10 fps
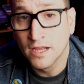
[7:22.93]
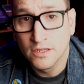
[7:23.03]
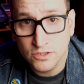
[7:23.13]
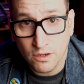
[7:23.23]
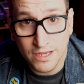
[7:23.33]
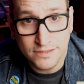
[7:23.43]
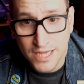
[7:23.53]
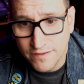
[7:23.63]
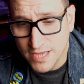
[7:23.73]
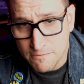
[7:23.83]
So I
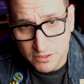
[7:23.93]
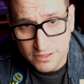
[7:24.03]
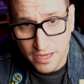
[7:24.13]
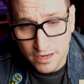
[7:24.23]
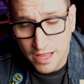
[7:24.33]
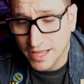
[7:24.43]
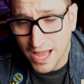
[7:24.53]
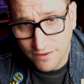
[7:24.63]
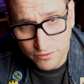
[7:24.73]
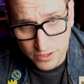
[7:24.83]
saved 10%,
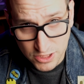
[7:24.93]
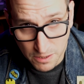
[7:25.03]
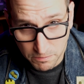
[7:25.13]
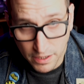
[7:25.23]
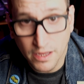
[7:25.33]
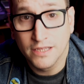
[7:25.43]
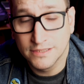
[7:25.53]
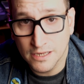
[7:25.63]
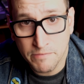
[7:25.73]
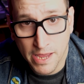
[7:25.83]
got free shipping,
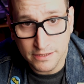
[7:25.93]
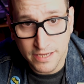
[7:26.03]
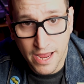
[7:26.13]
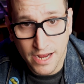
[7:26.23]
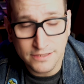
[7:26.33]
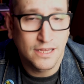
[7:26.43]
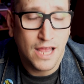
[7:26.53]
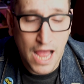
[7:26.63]
didn't pay tax.